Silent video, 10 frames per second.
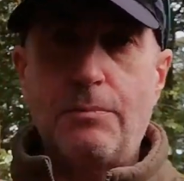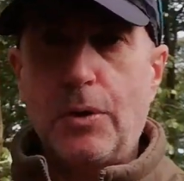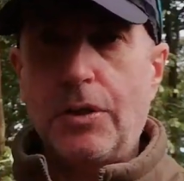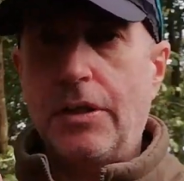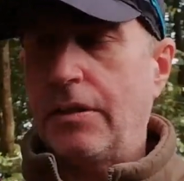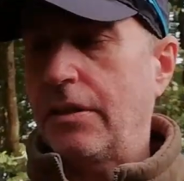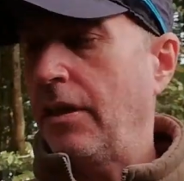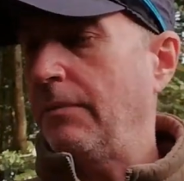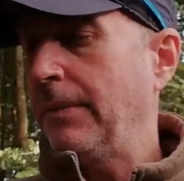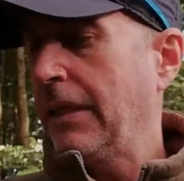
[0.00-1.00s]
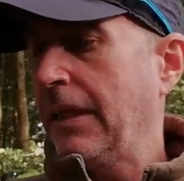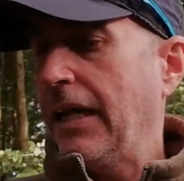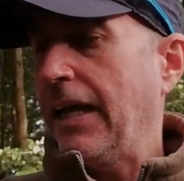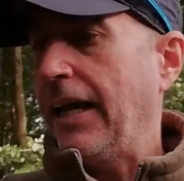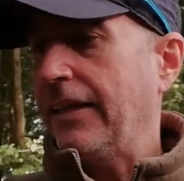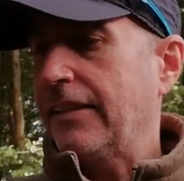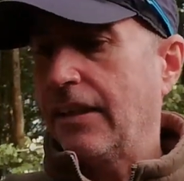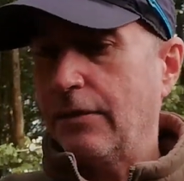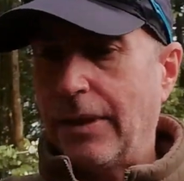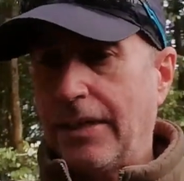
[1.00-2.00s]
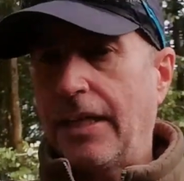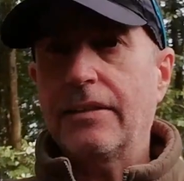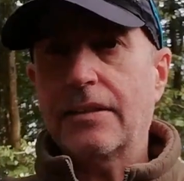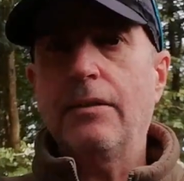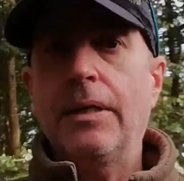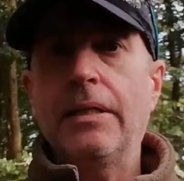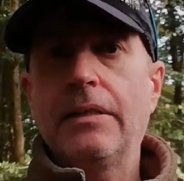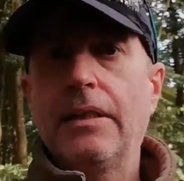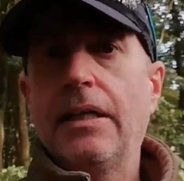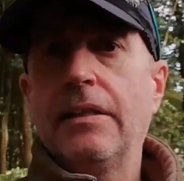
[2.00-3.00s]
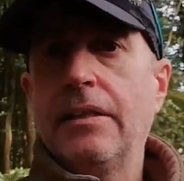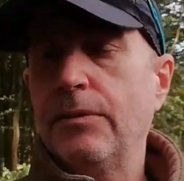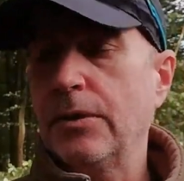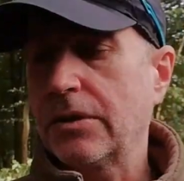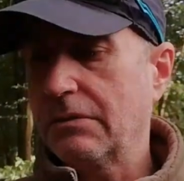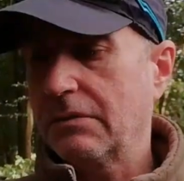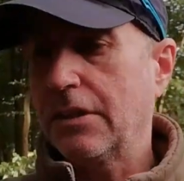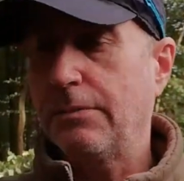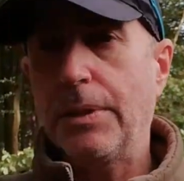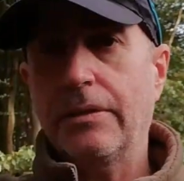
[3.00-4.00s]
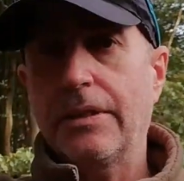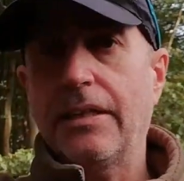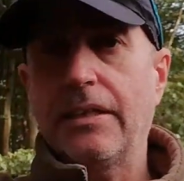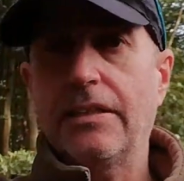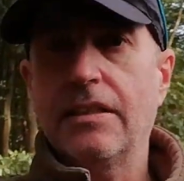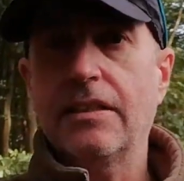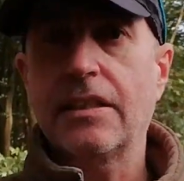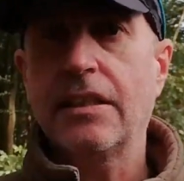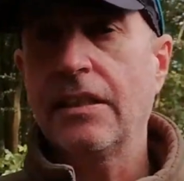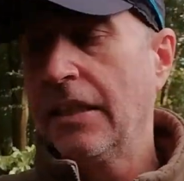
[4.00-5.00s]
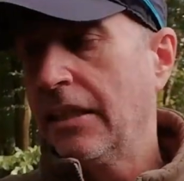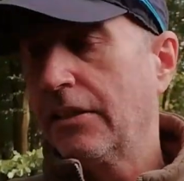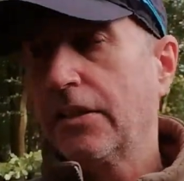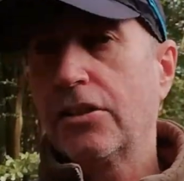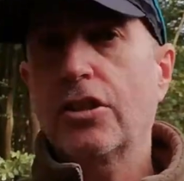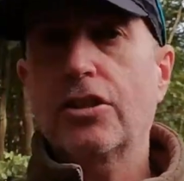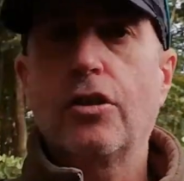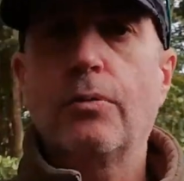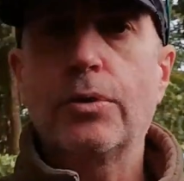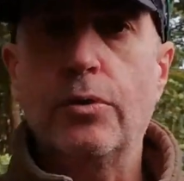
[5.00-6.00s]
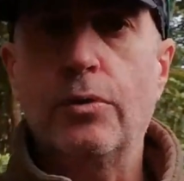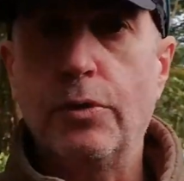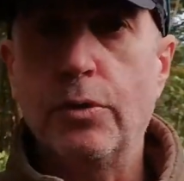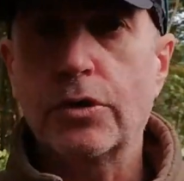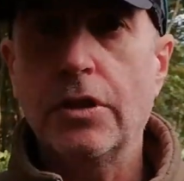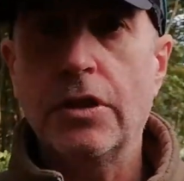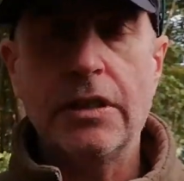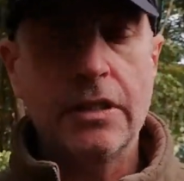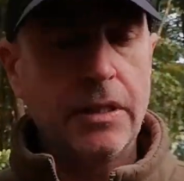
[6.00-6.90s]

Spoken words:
body at the time, and it went down the slipway and it was disappearing down into the sea. Just stopped short, fortunately.